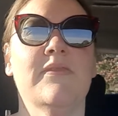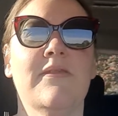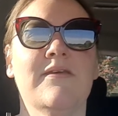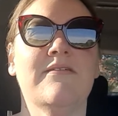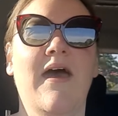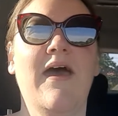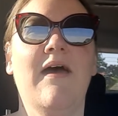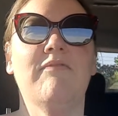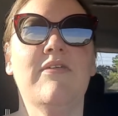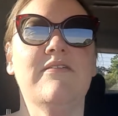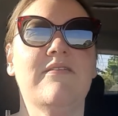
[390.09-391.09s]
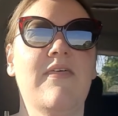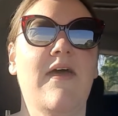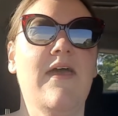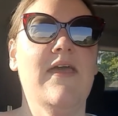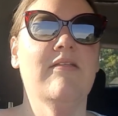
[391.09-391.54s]
because I have this
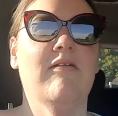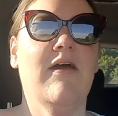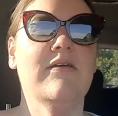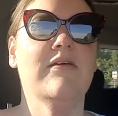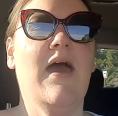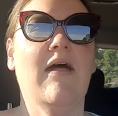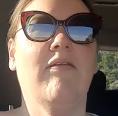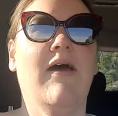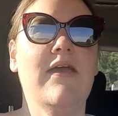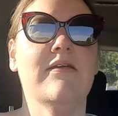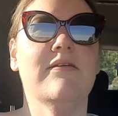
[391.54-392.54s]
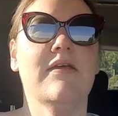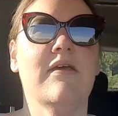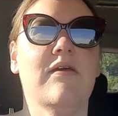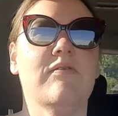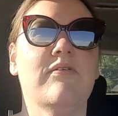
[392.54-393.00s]
thing, like, I like
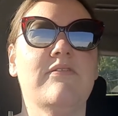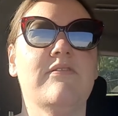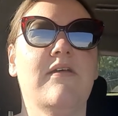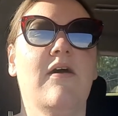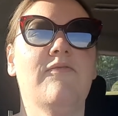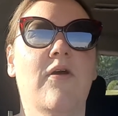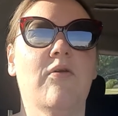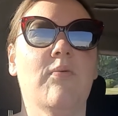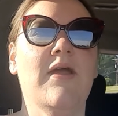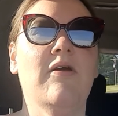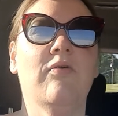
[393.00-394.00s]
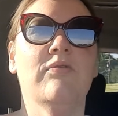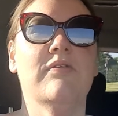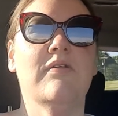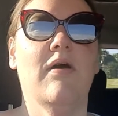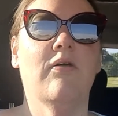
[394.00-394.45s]
stuff
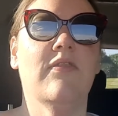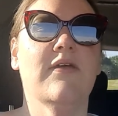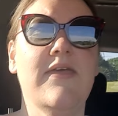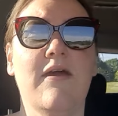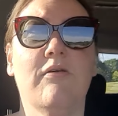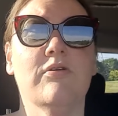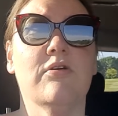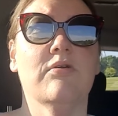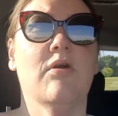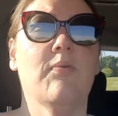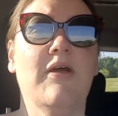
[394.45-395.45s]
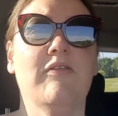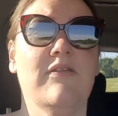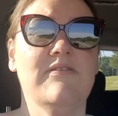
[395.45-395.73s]
around on the counter, around the